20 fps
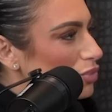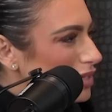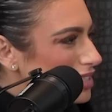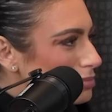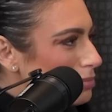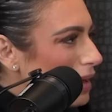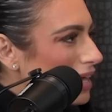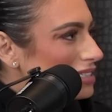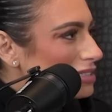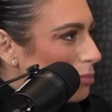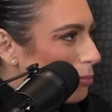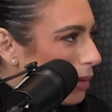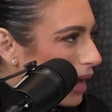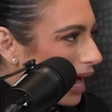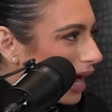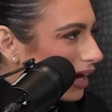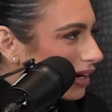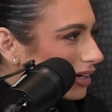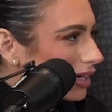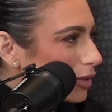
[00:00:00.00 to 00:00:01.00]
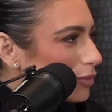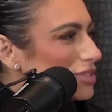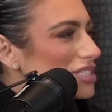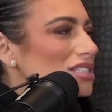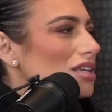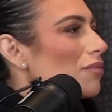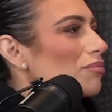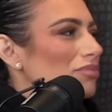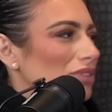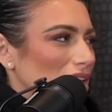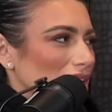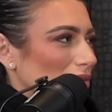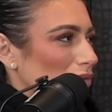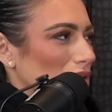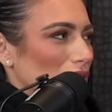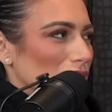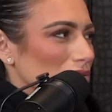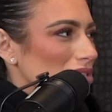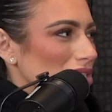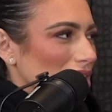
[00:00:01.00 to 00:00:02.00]
twice back to back? It was something
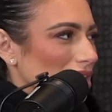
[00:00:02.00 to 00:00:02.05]
where it was